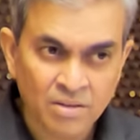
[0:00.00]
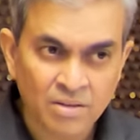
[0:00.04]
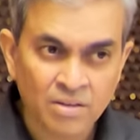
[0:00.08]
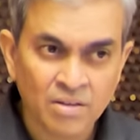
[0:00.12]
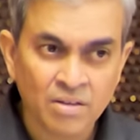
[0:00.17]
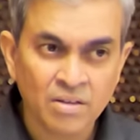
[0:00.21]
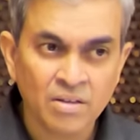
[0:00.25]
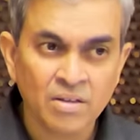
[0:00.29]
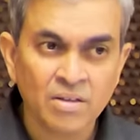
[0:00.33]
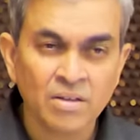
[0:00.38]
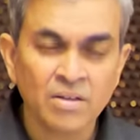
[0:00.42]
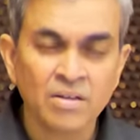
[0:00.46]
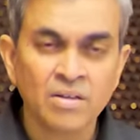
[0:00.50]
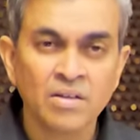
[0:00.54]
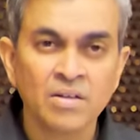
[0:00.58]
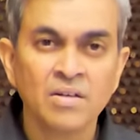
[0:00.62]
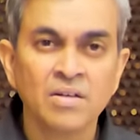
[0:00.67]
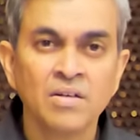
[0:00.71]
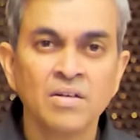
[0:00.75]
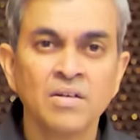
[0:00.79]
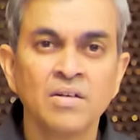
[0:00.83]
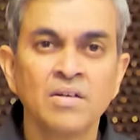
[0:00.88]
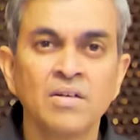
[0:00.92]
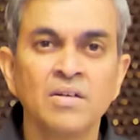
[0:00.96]

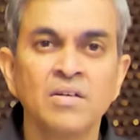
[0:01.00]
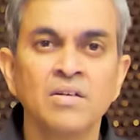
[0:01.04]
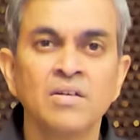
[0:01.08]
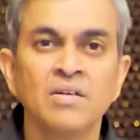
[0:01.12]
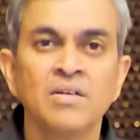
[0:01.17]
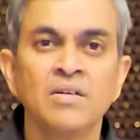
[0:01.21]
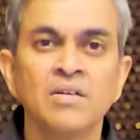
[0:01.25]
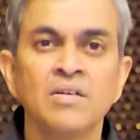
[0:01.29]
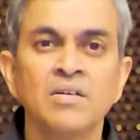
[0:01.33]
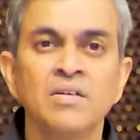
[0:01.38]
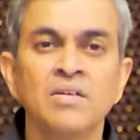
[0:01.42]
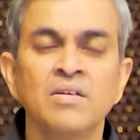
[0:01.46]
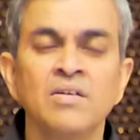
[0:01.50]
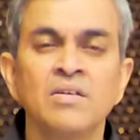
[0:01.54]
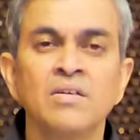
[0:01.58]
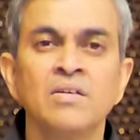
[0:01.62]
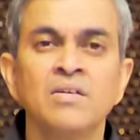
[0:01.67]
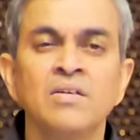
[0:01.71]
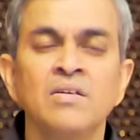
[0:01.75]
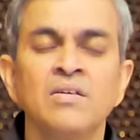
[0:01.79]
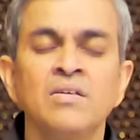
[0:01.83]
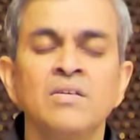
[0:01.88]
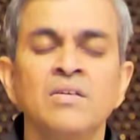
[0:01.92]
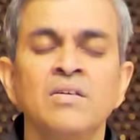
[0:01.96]

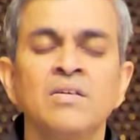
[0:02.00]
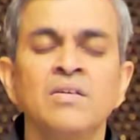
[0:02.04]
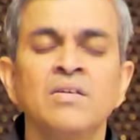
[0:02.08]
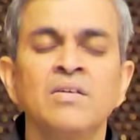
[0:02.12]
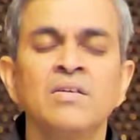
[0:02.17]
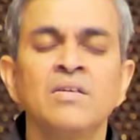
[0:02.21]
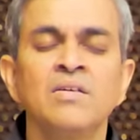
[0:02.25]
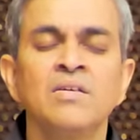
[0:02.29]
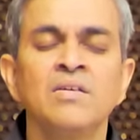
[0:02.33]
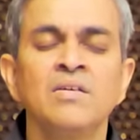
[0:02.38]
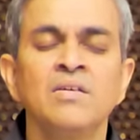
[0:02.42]
[no speech]